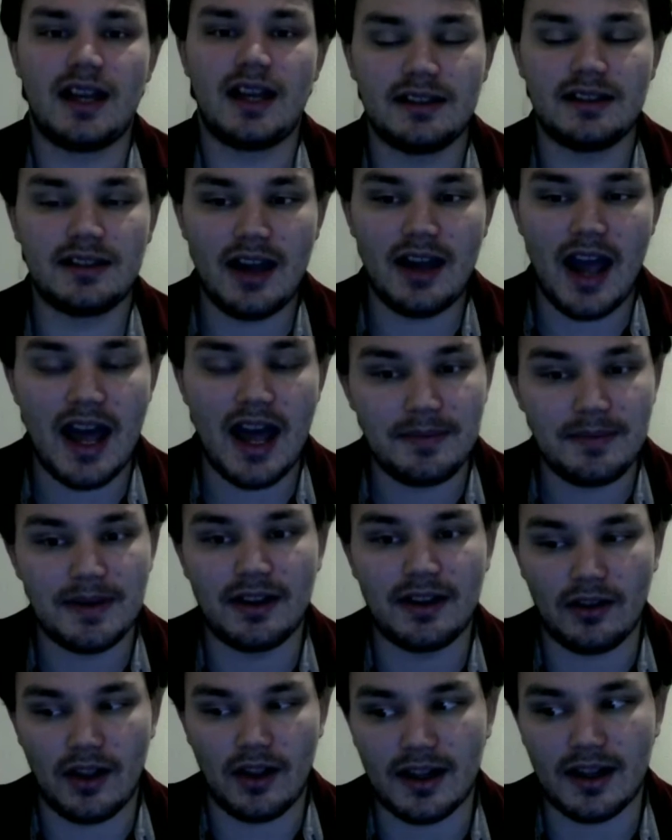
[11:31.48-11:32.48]
there had been a
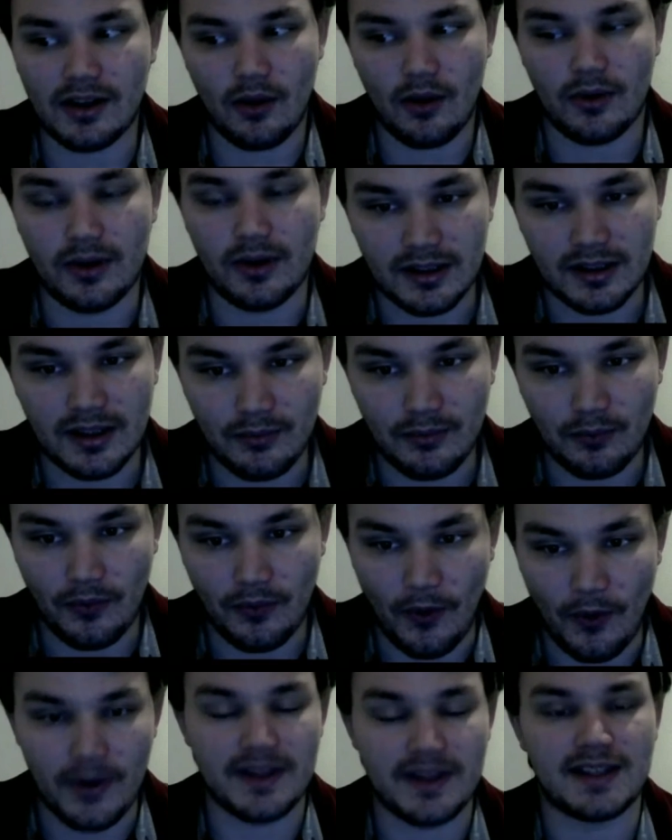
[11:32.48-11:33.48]
lot going
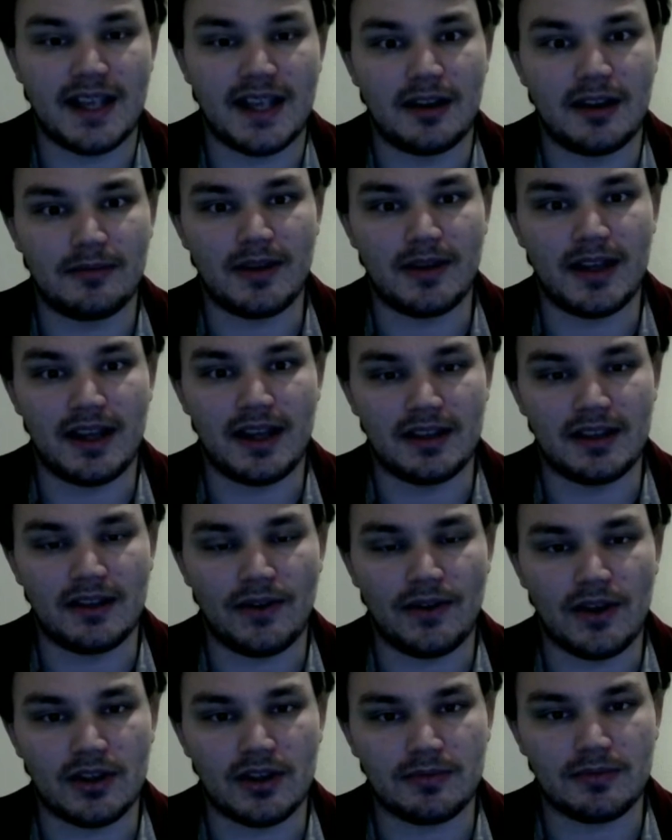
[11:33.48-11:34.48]
for this anime in the
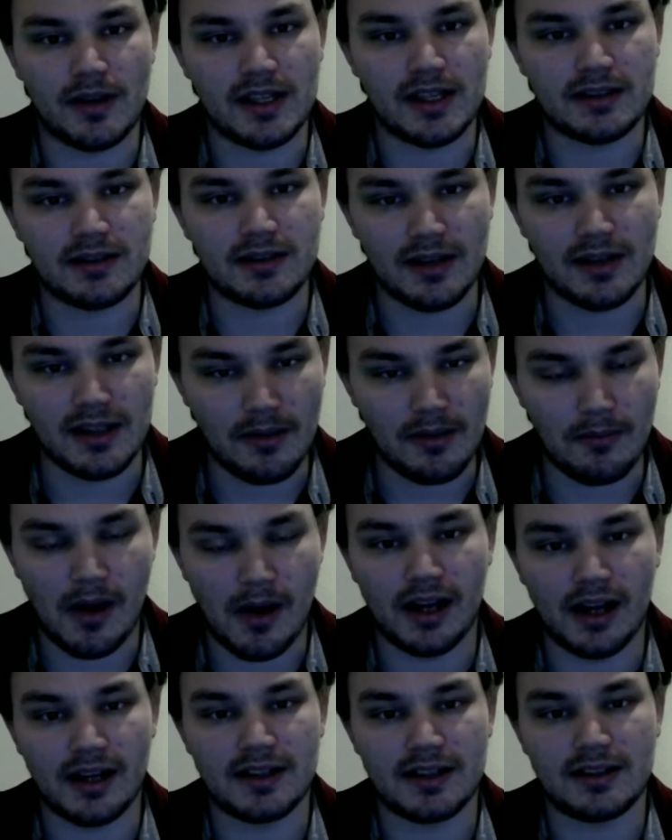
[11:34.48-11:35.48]
first place in the
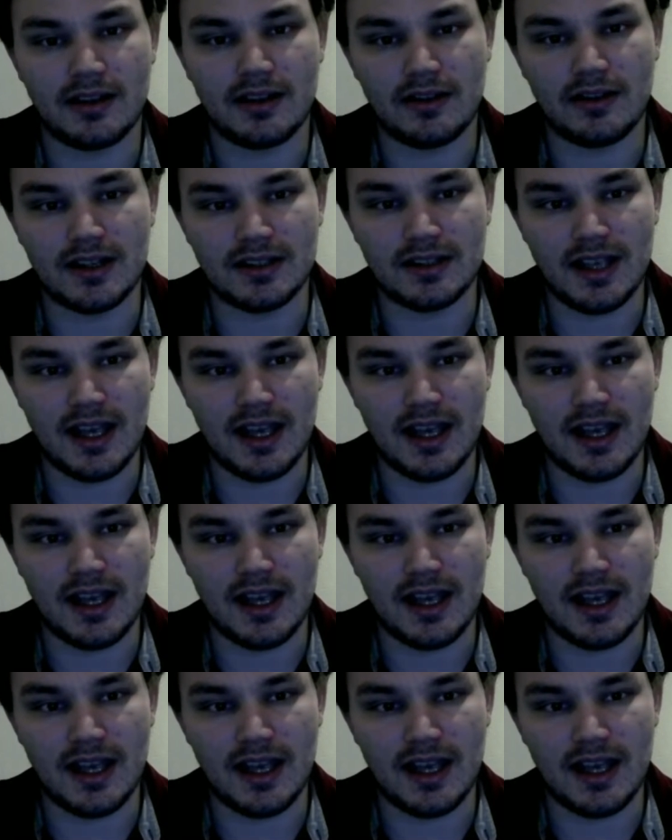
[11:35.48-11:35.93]
manga series,